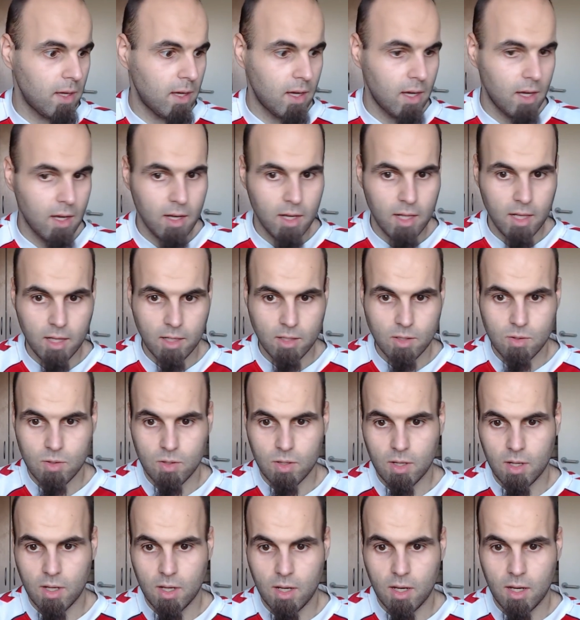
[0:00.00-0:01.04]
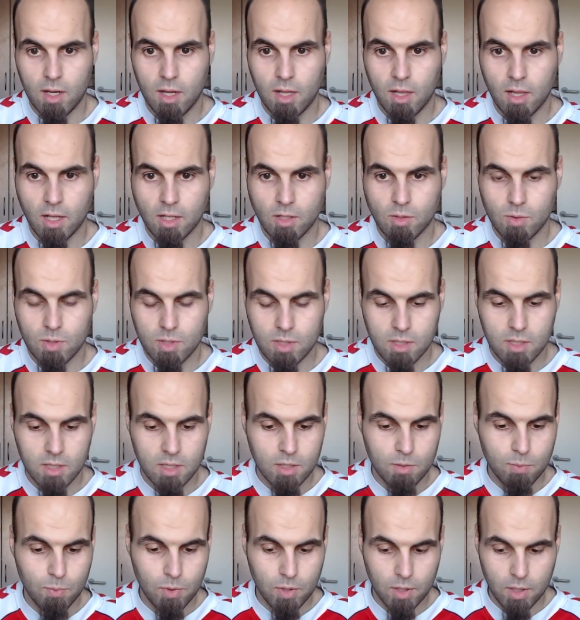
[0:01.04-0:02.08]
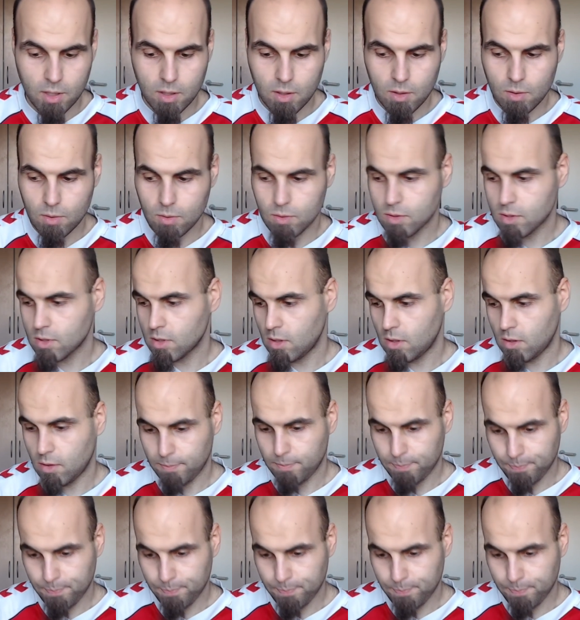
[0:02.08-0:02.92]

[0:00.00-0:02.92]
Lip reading: electricity is pretty new, so